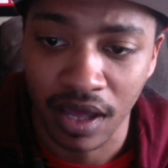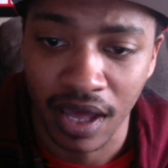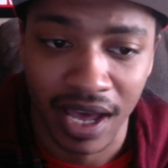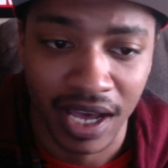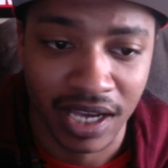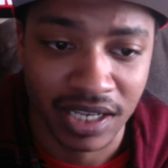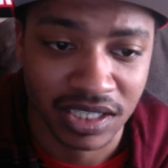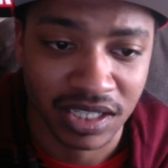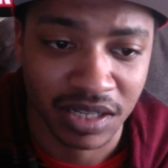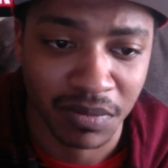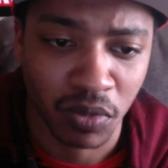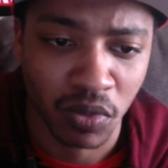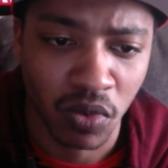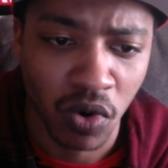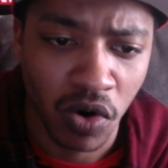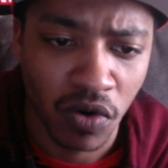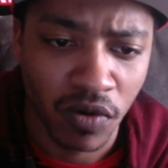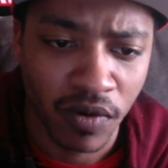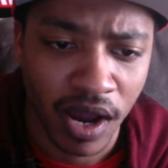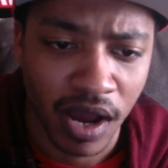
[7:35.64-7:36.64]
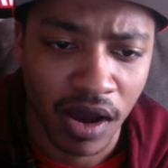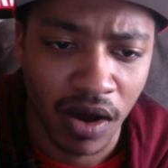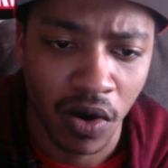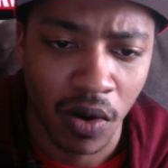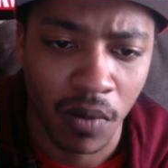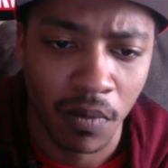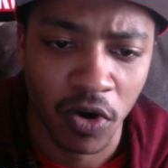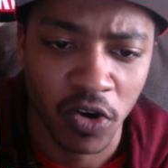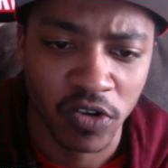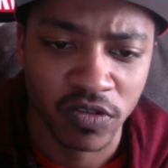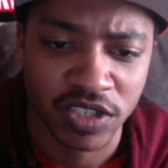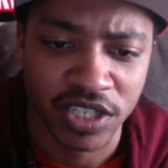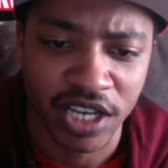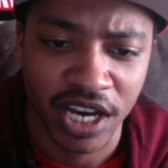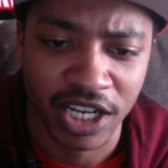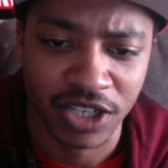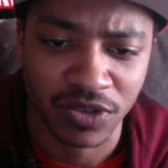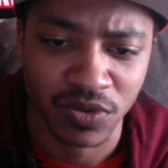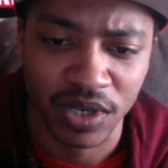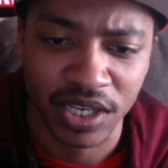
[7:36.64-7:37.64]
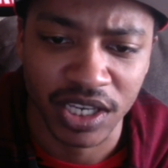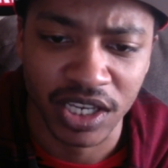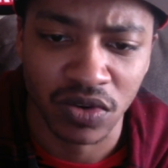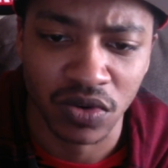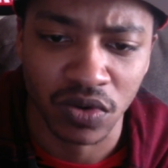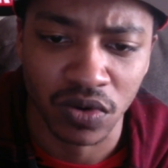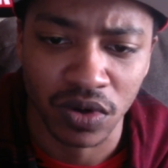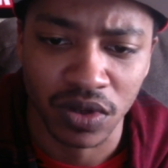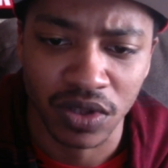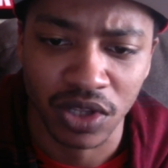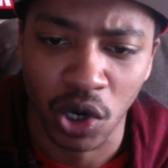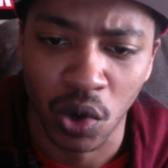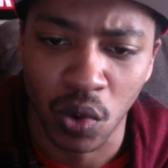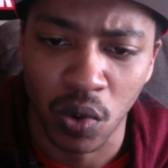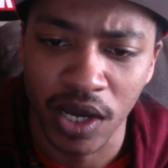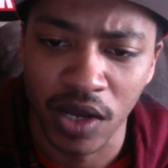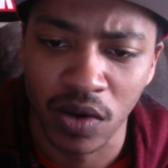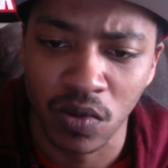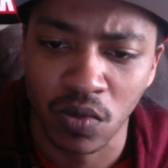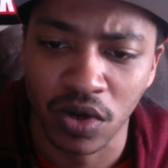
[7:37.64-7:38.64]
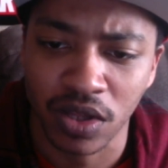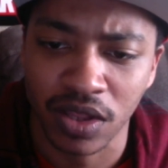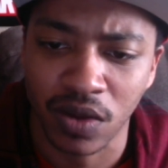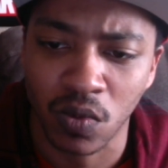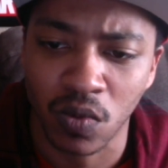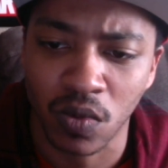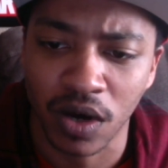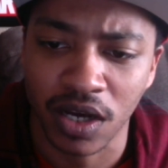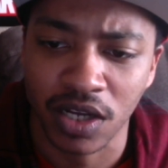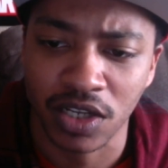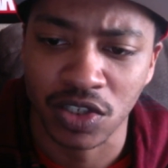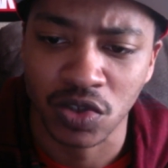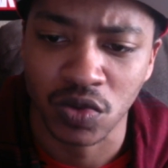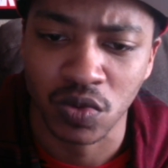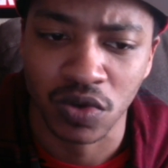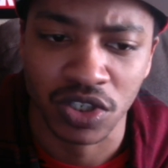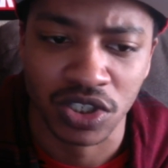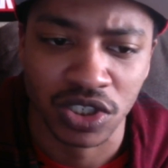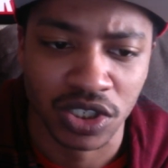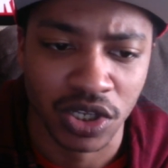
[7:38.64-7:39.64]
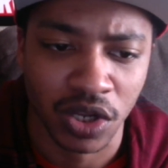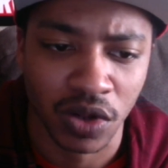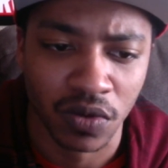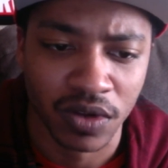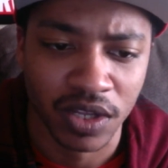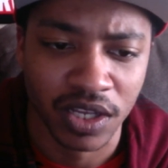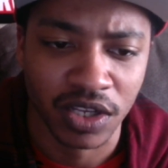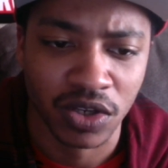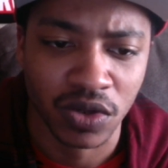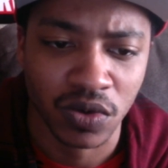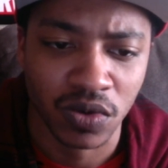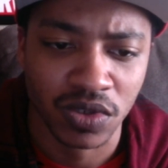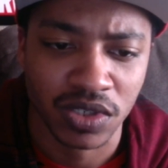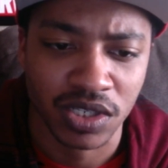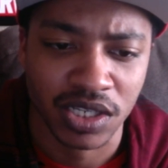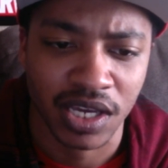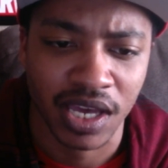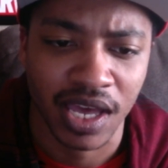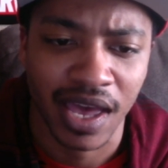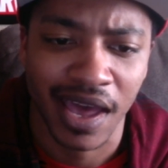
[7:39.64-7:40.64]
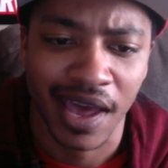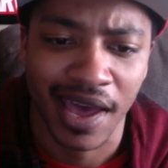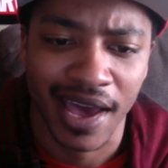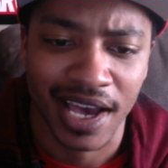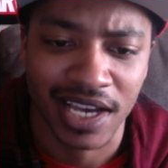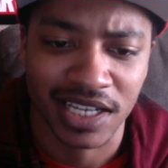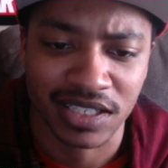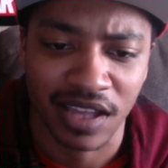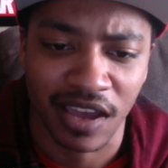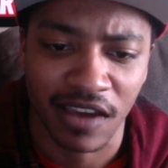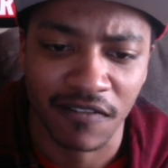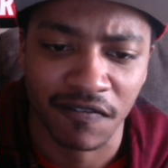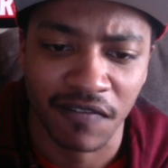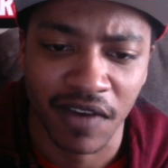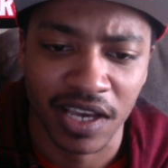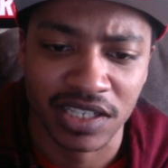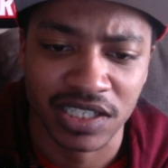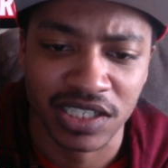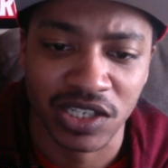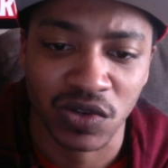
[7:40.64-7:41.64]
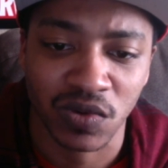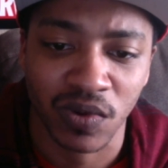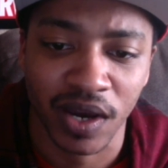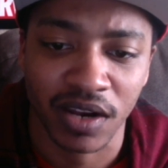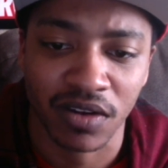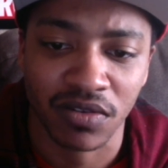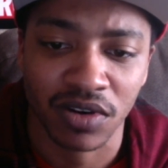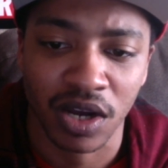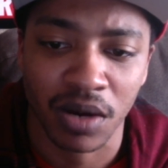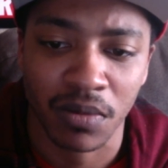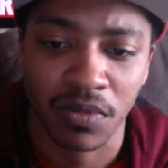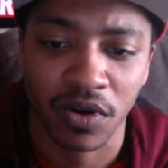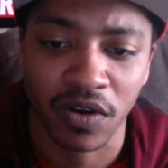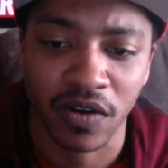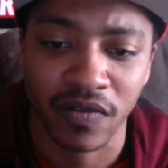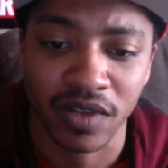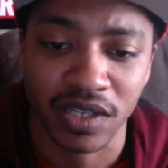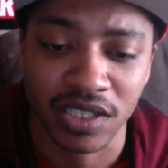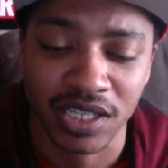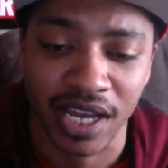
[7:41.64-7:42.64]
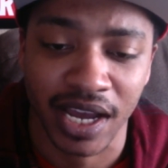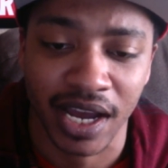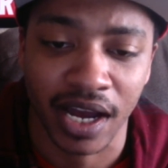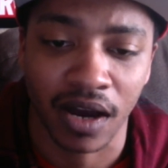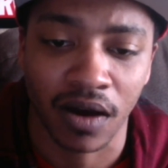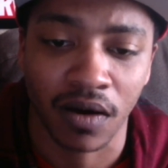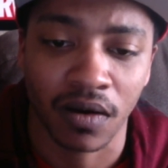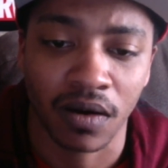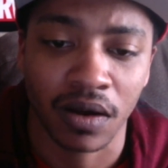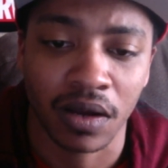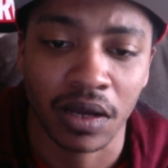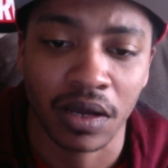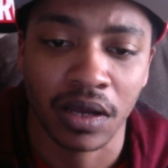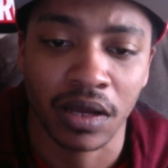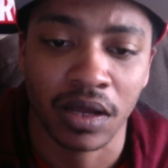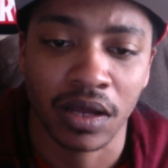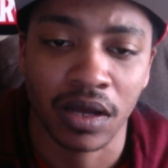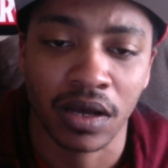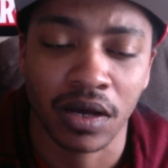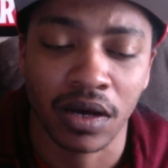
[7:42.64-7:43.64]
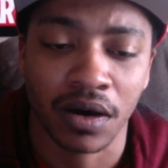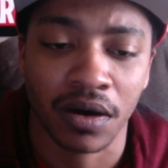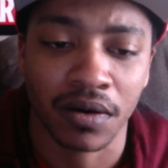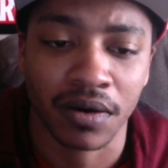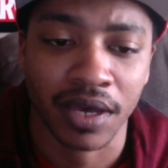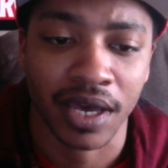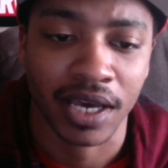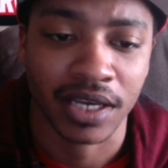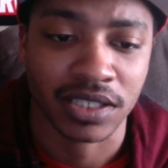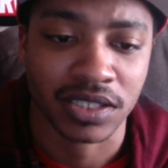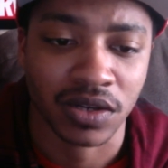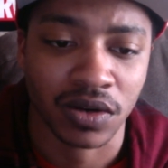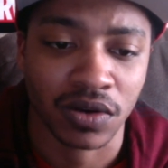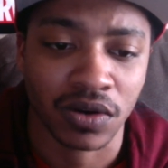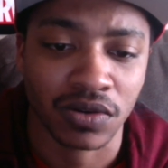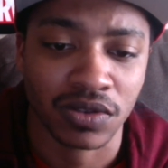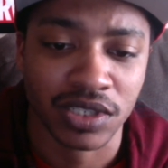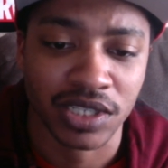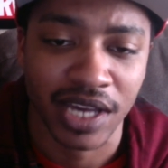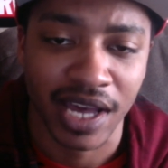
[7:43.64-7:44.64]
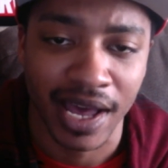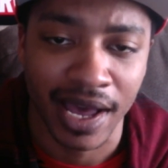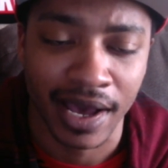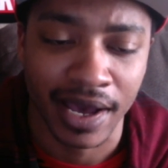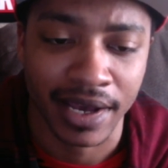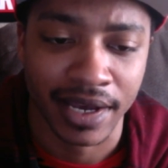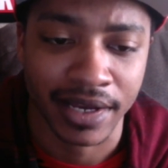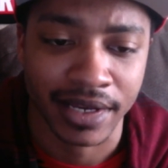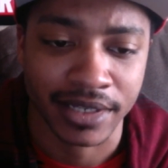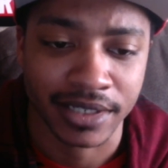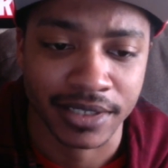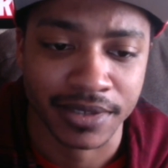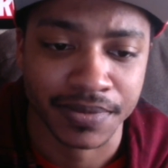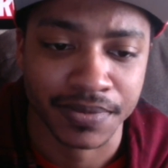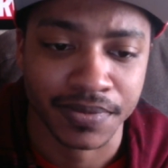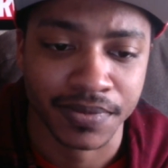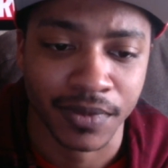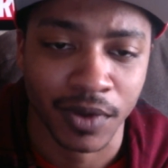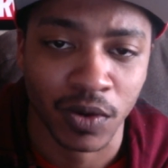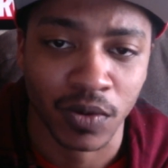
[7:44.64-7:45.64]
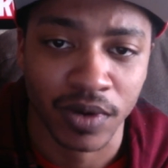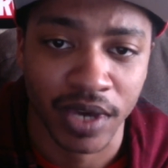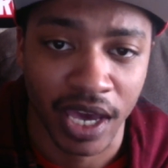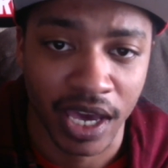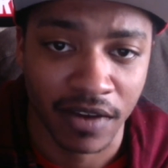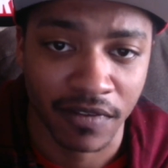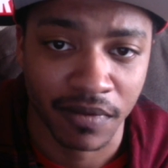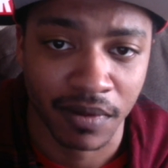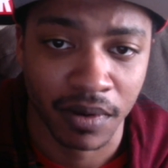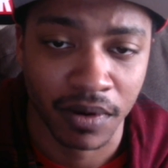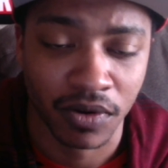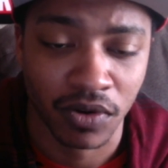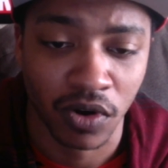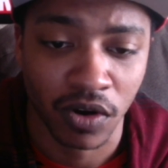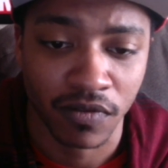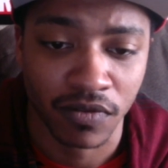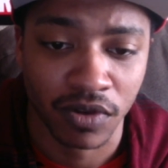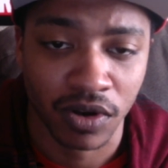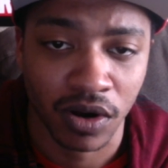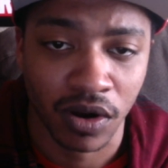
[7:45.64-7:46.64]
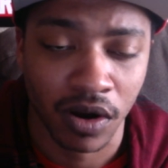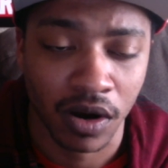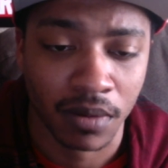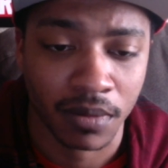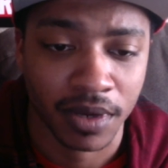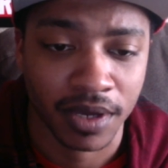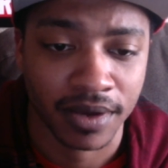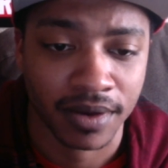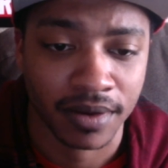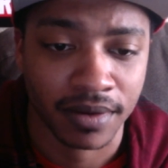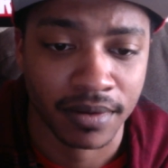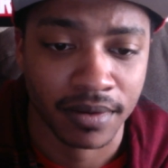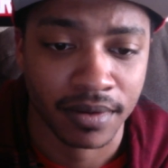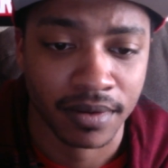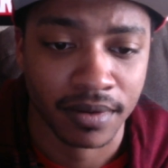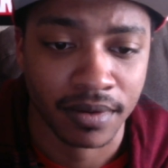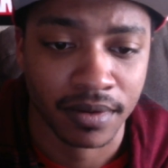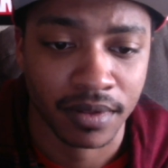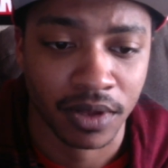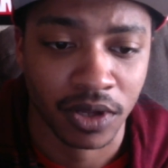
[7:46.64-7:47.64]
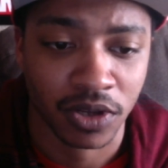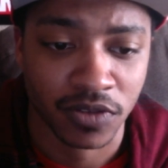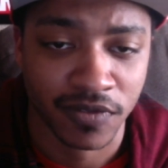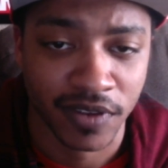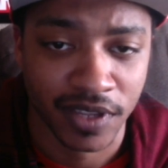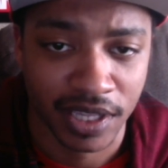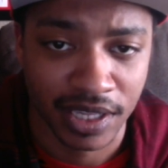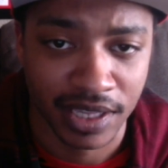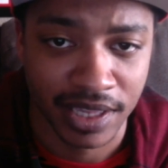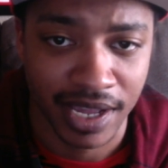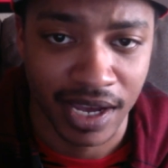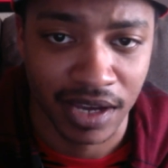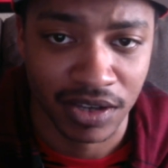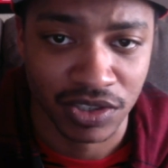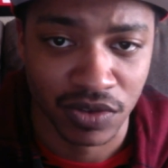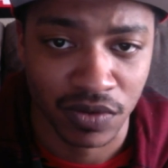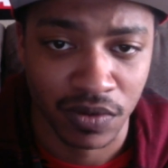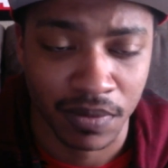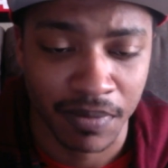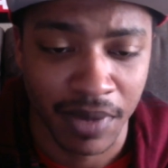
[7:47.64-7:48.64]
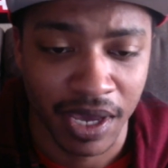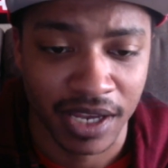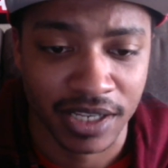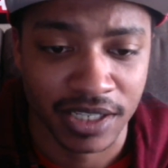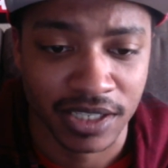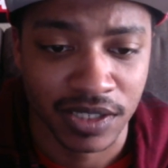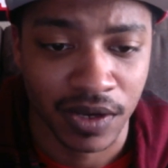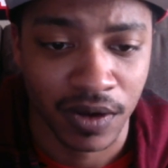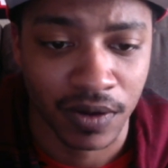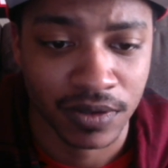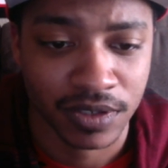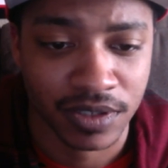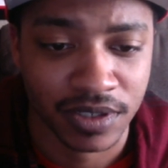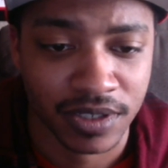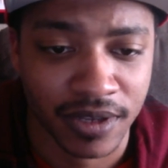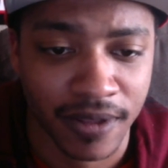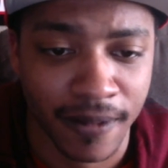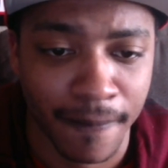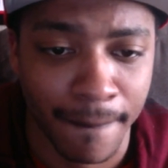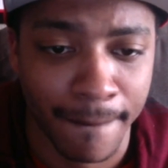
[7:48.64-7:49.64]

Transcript: As the morale on both sides were equal, the Quen were the ones who were slowly losing as they faced the greater number of the Zhao. Okay, so those guys who came from the Northern Army, those 50,000 remaining soldiers,